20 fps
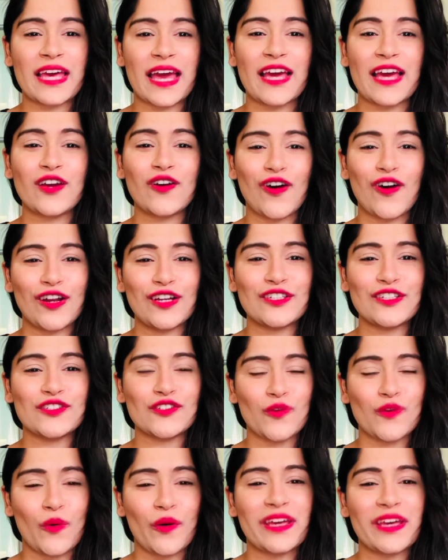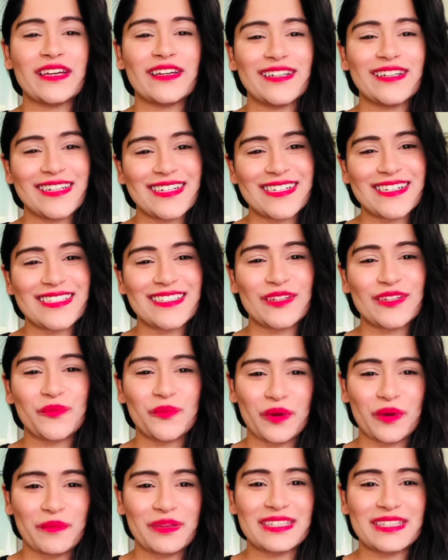and college going girls and
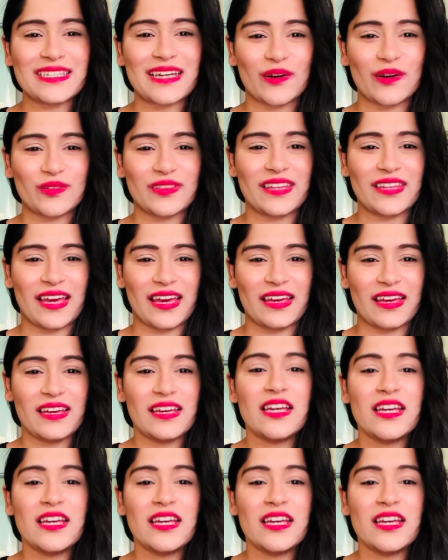women out there.